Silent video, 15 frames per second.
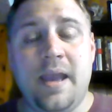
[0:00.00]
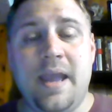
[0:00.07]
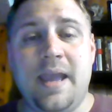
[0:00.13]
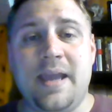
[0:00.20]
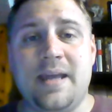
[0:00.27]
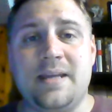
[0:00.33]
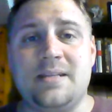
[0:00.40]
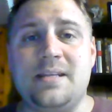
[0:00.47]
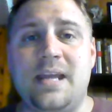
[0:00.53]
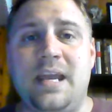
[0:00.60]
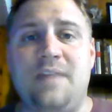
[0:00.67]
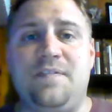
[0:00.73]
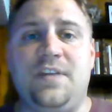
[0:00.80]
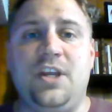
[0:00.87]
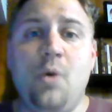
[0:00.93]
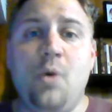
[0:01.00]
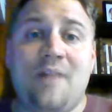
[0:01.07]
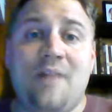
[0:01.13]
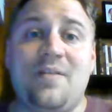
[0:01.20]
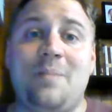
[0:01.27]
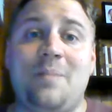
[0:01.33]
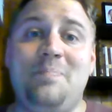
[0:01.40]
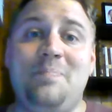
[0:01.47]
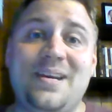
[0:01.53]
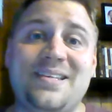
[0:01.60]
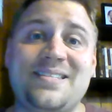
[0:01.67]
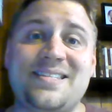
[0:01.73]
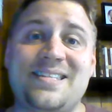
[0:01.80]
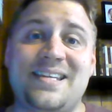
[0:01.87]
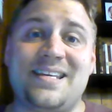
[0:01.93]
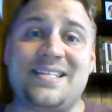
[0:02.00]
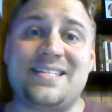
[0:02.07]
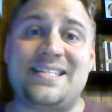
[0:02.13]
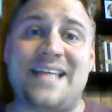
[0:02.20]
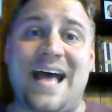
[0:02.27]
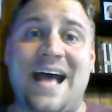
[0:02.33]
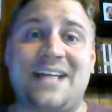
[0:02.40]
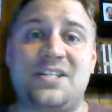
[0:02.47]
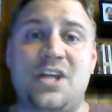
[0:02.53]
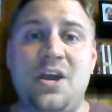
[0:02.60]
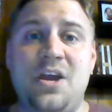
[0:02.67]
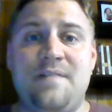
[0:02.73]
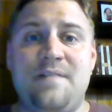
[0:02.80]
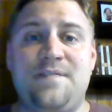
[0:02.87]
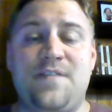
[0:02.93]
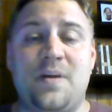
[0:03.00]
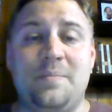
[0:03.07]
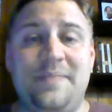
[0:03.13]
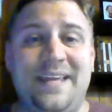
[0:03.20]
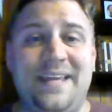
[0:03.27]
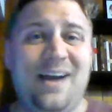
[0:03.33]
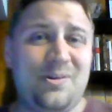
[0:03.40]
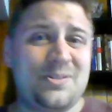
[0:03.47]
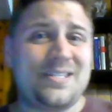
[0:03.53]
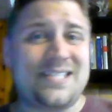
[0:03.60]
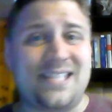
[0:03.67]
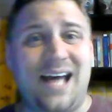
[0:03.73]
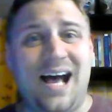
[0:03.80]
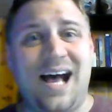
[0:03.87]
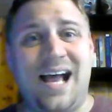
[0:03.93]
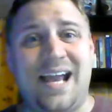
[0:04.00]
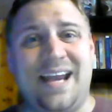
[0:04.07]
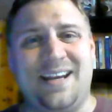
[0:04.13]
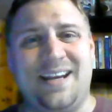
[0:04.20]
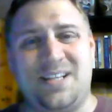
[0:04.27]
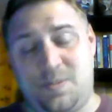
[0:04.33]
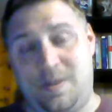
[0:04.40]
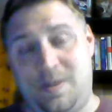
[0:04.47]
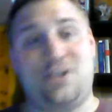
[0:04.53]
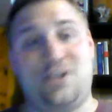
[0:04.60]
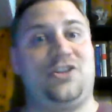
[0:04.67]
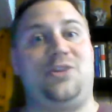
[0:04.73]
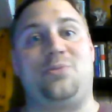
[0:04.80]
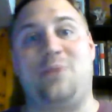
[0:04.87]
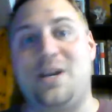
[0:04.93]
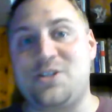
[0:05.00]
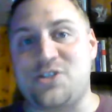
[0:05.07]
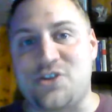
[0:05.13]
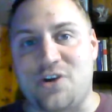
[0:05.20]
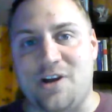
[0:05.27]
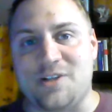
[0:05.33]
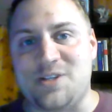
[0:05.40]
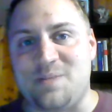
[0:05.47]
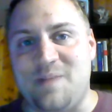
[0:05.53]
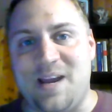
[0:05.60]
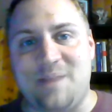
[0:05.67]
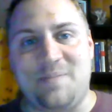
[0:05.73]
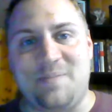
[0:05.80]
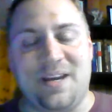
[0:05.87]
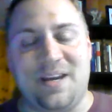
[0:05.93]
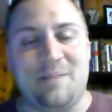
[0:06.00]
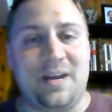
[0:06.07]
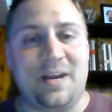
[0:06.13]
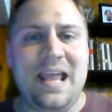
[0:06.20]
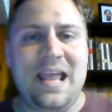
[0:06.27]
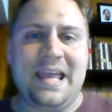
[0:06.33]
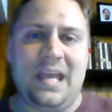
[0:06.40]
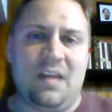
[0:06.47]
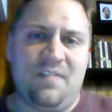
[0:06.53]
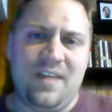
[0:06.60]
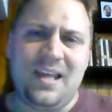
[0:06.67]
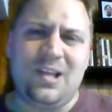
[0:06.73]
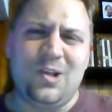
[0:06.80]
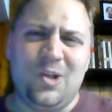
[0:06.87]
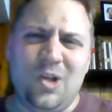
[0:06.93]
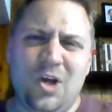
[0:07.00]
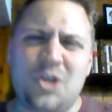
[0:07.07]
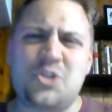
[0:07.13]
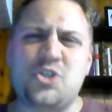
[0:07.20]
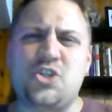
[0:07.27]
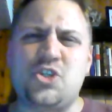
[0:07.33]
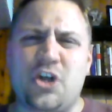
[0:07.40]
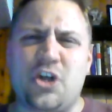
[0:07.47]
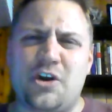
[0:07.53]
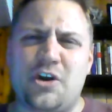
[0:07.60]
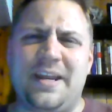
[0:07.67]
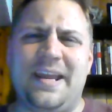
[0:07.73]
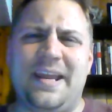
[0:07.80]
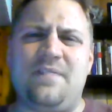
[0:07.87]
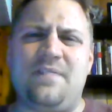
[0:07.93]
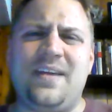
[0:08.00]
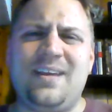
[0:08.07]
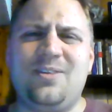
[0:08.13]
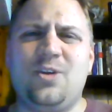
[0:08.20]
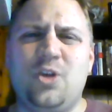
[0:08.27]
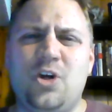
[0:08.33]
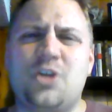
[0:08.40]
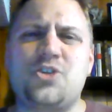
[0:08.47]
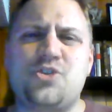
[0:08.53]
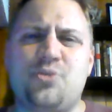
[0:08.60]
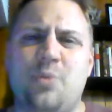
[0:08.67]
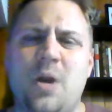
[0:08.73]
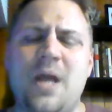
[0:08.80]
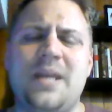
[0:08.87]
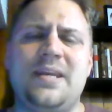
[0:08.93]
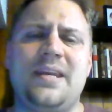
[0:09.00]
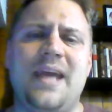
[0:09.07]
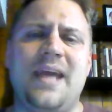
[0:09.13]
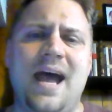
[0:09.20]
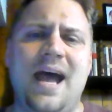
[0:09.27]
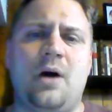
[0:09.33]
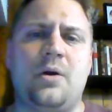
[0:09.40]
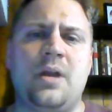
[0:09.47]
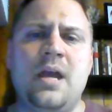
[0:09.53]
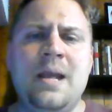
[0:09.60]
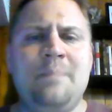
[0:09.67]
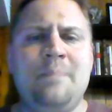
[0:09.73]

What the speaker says: And if you have a business that from the outside, especially a restaurant in my opinion, but if it looks dirty, if it looks run down,